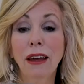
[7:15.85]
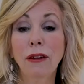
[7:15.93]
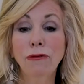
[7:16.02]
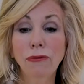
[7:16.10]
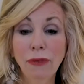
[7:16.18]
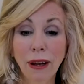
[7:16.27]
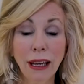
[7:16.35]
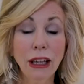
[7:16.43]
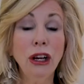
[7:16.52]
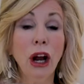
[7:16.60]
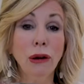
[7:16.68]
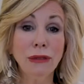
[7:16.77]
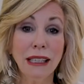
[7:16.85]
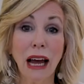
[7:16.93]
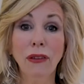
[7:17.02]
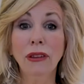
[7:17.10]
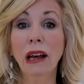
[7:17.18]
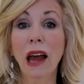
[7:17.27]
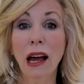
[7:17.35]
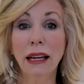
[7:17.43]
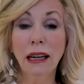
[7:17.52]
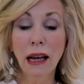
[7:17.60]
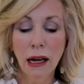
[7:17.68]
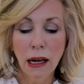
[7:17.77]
and, you know, down the line.